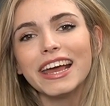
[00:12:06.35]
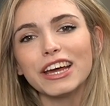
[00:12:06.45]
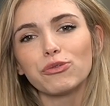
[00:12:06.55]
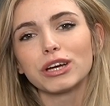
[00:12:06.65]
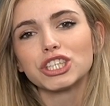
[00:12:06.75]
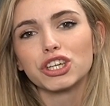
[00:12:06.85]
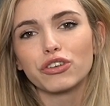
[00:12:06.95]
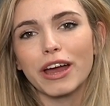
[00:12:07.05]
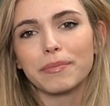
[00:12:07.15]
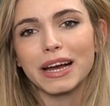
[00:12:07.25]
and Russian
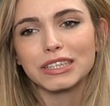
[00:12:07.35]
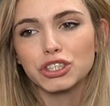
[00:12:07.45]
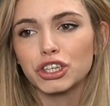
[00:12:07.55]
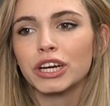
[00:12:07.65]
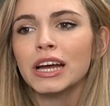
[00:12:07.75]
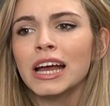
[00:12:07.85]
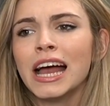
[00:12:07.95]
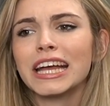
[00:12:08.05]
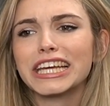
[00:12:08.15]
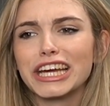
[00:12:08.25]
Grandmaster
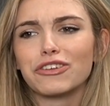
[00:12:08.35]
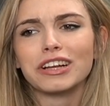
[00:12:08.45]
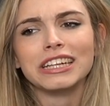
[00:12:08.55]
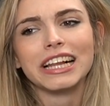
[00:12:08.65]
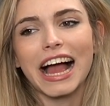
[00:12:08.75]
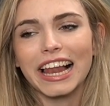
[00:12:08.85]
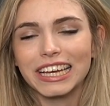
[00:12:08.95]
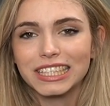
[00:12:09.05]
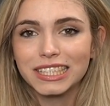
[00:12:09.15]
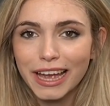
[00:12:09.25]
Kirill
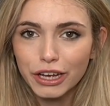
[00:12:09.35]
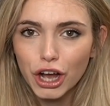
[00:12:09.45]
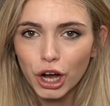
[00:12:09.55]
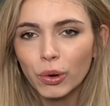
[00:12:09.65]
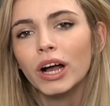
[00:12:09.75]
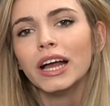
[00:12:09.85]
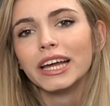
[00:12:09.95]
Alekseenko.